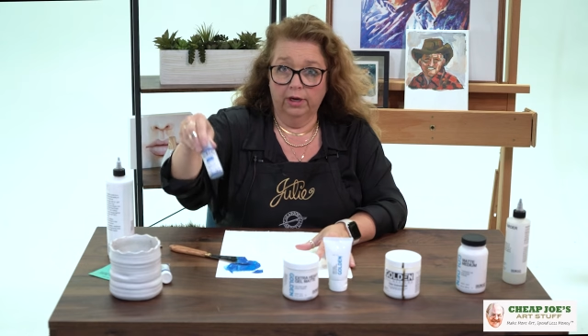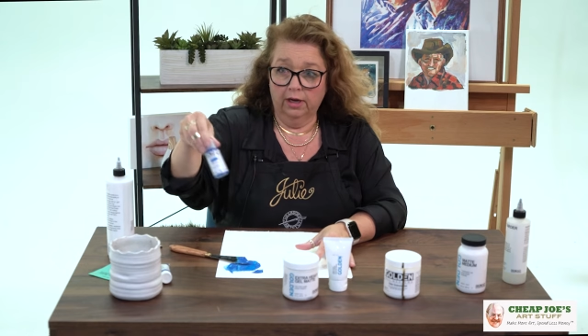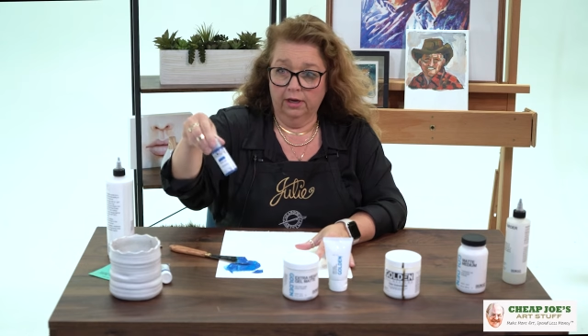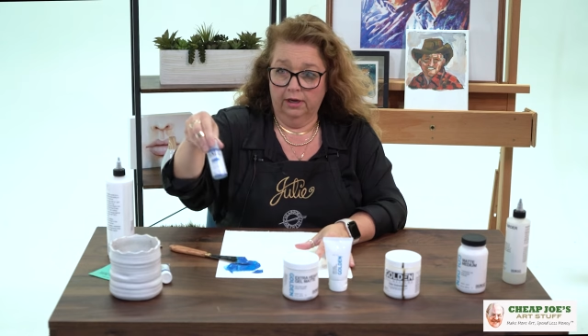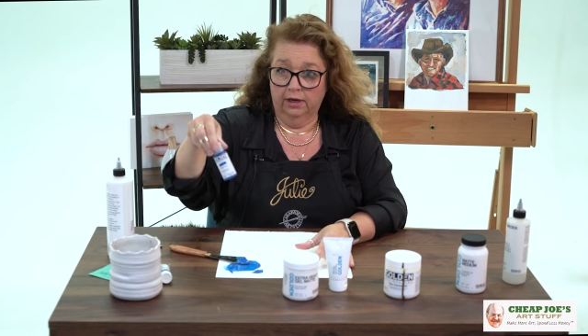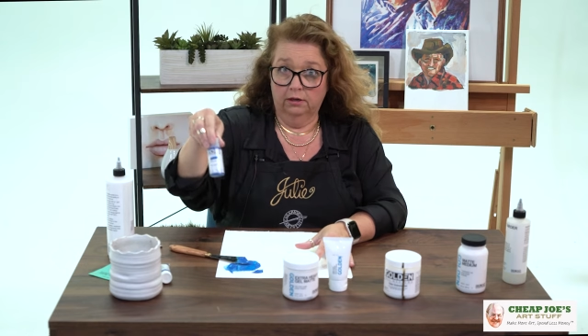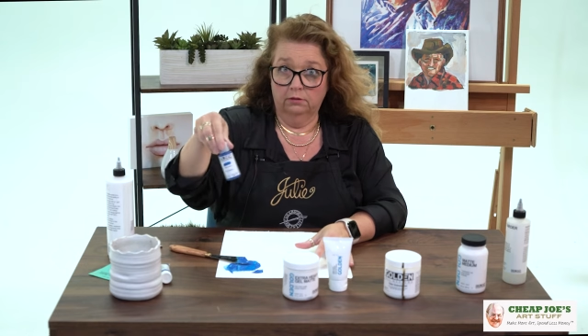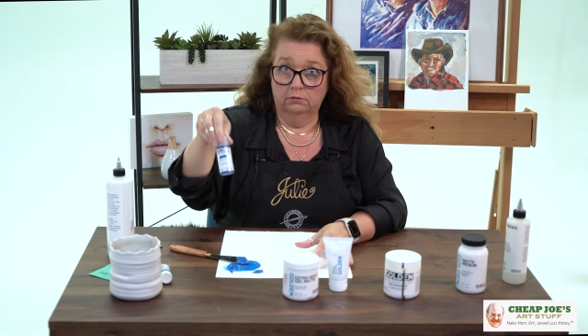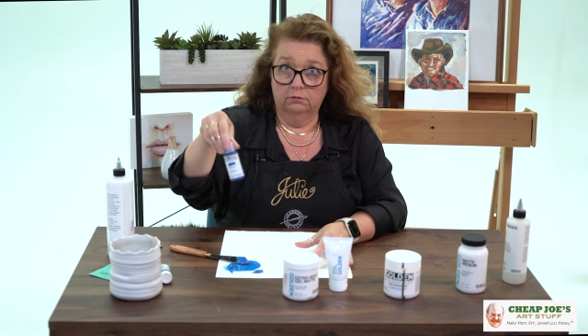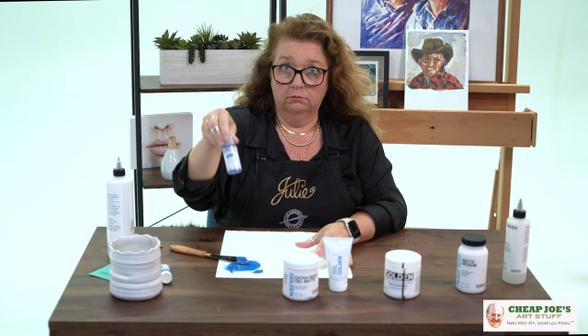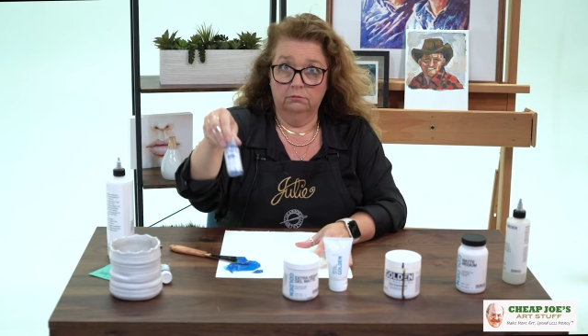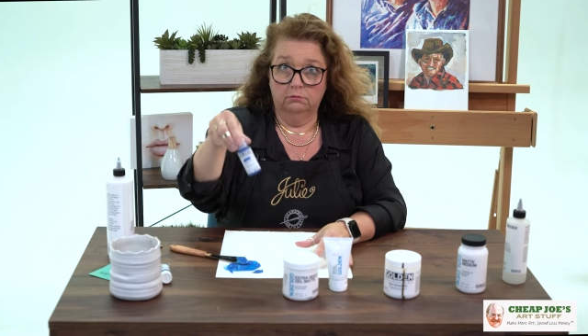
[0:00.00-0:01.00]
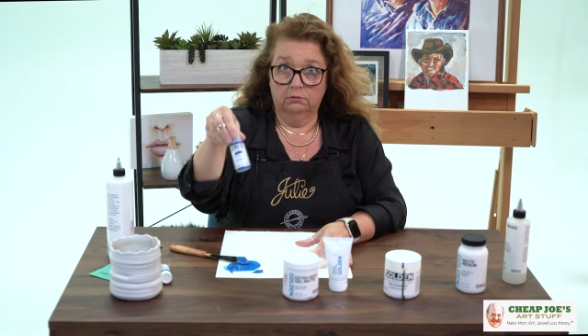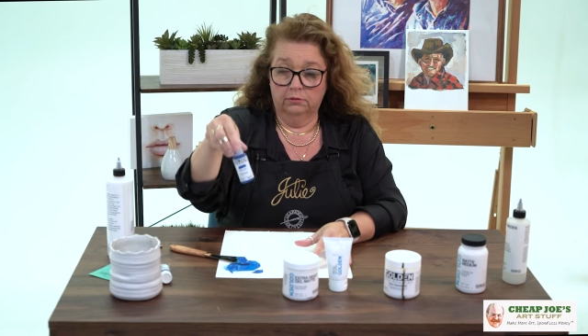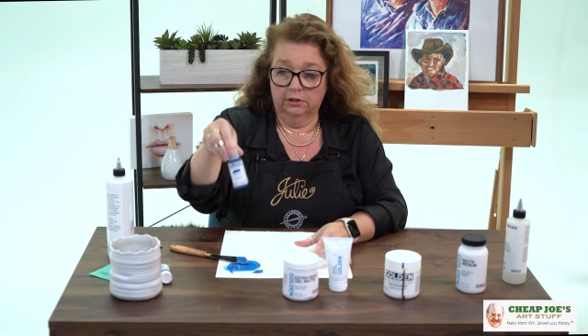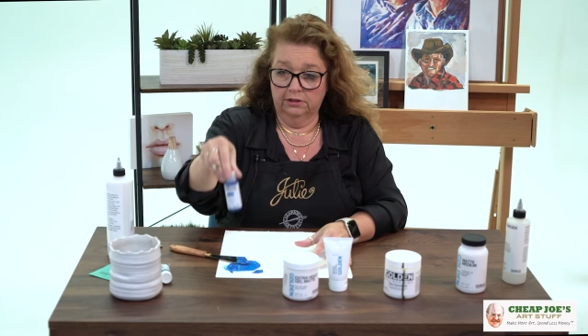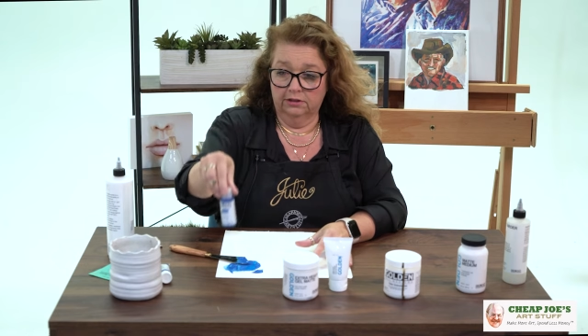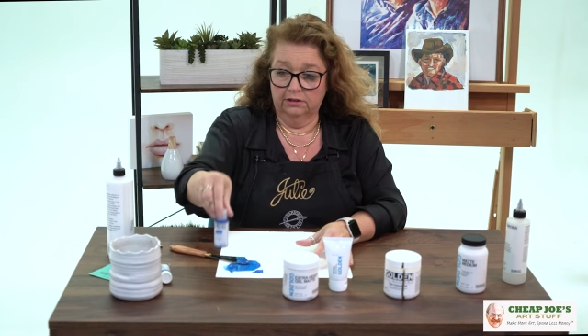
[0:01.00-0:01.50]
buy
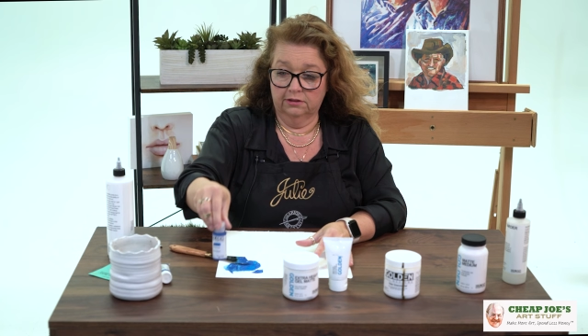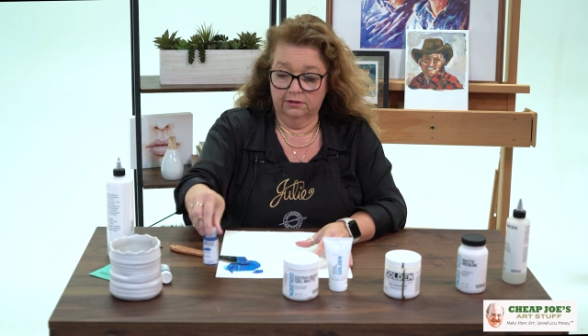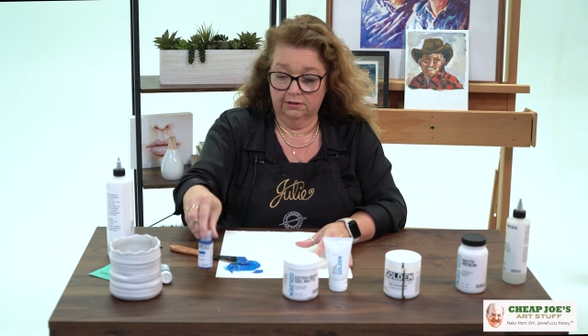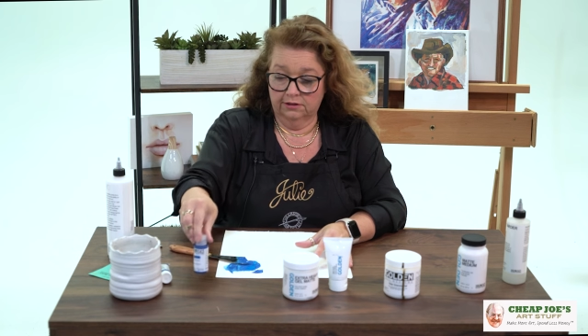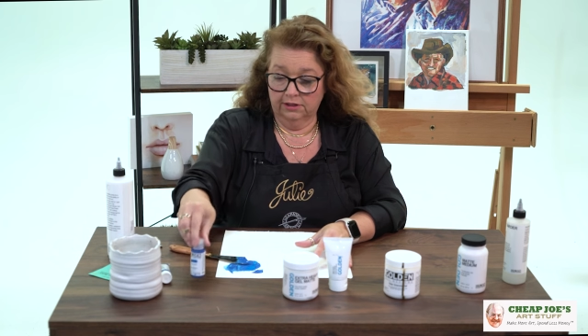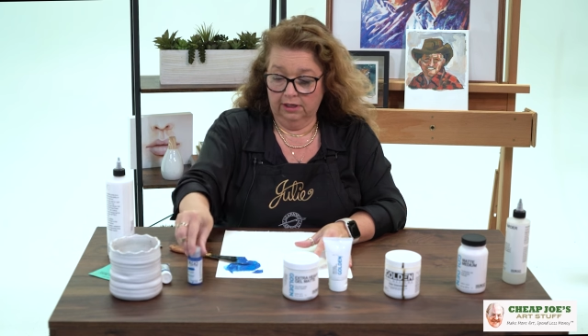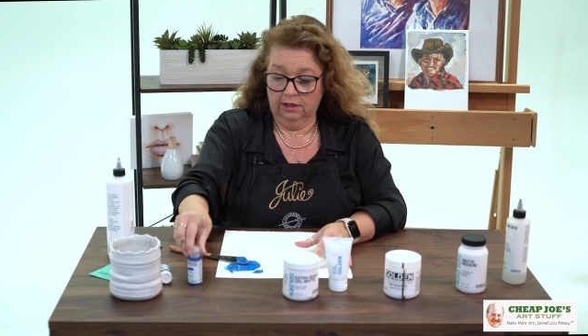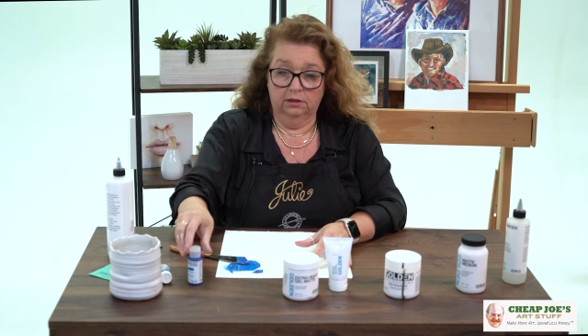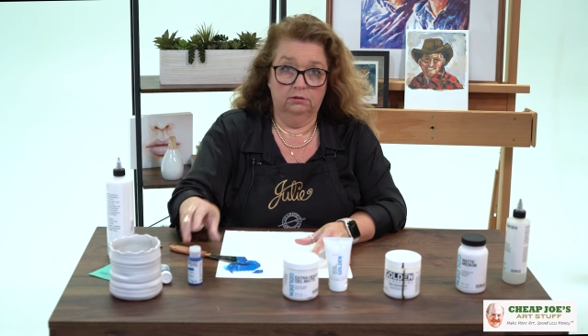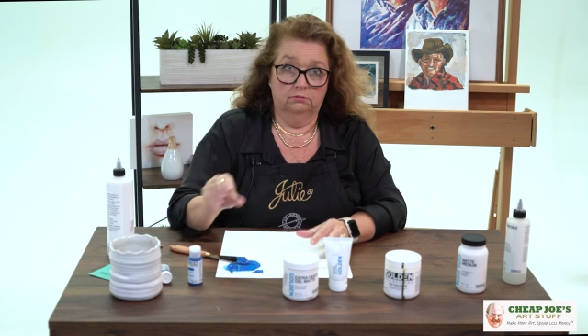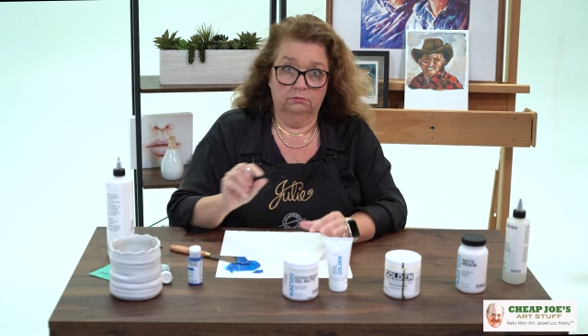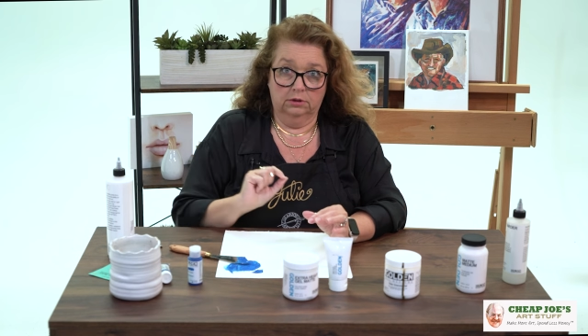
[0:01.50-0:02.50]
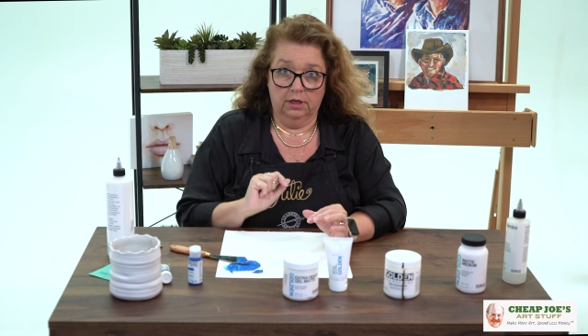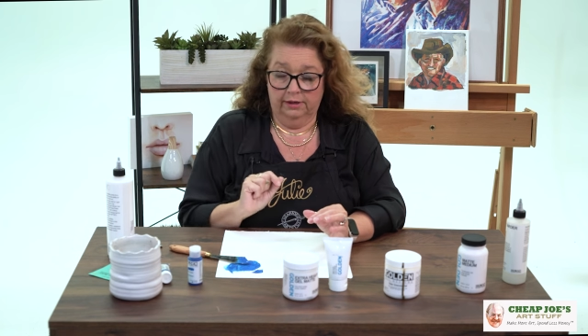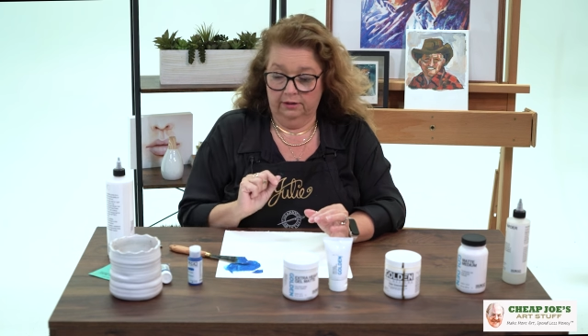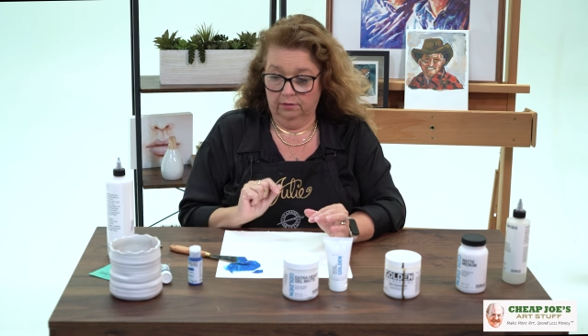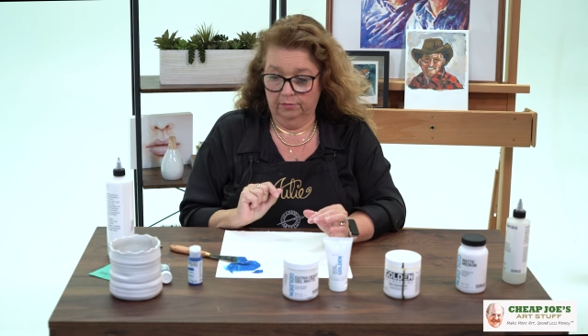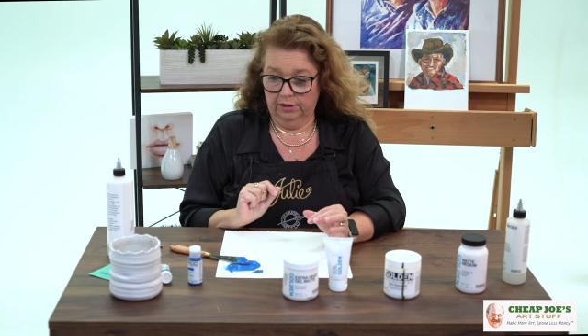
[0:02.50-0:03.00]
this second
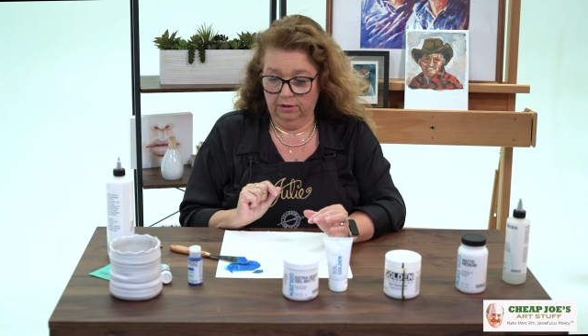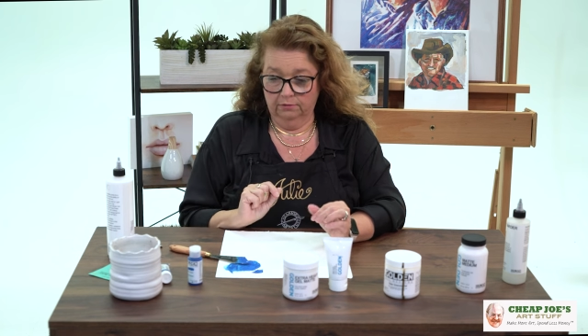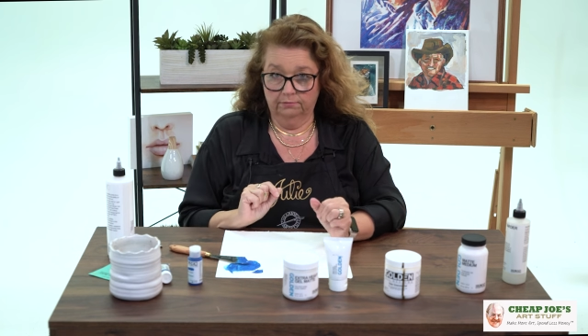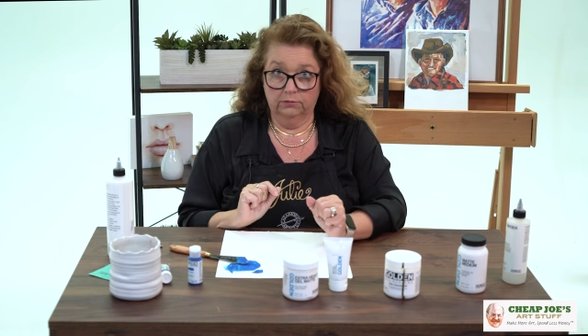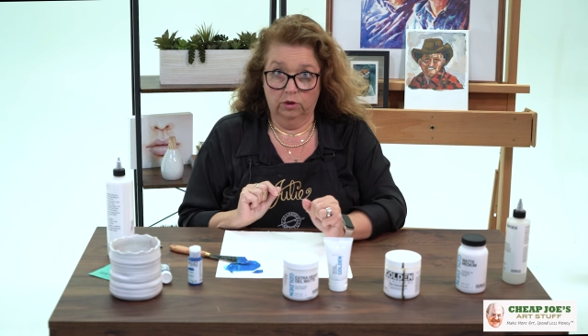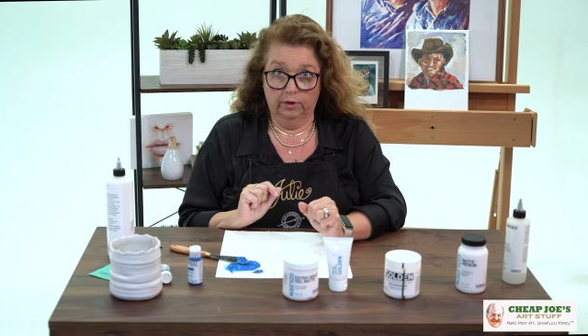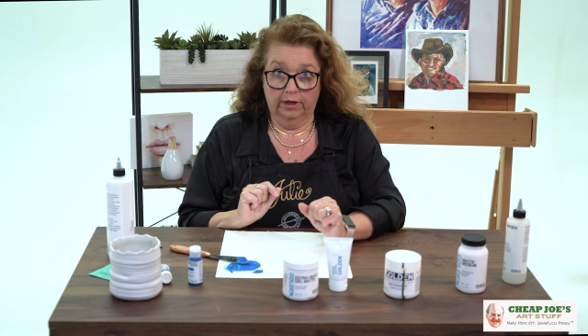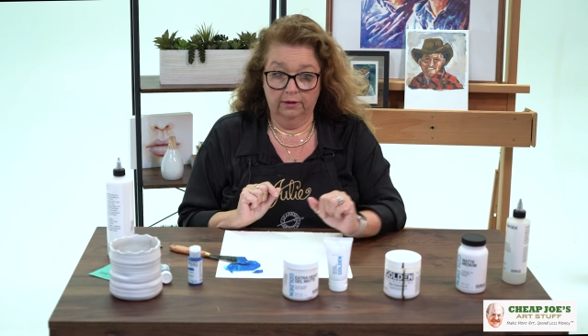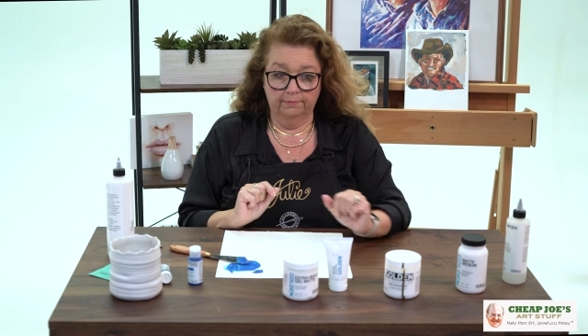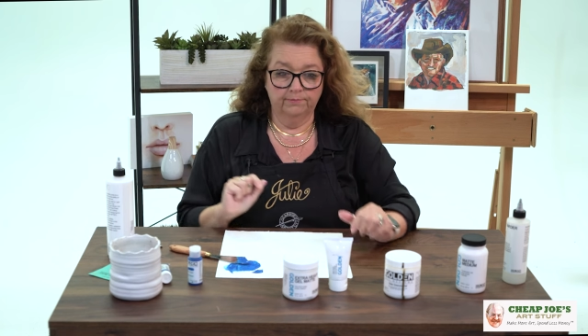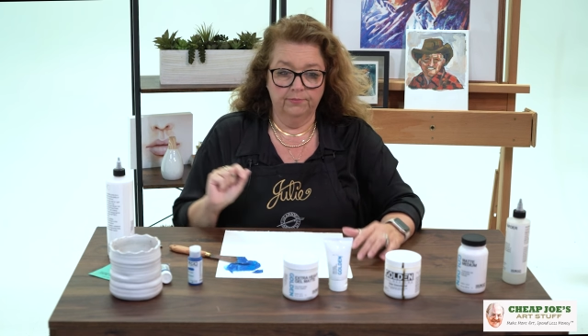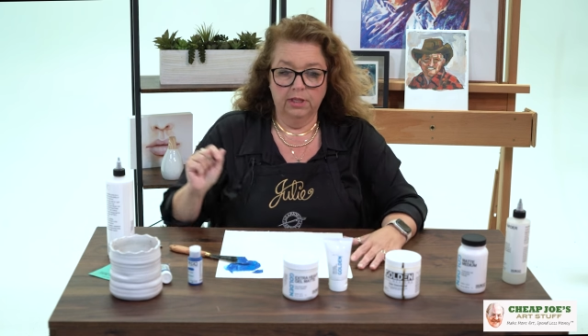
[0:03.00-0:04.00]
line up here, okay?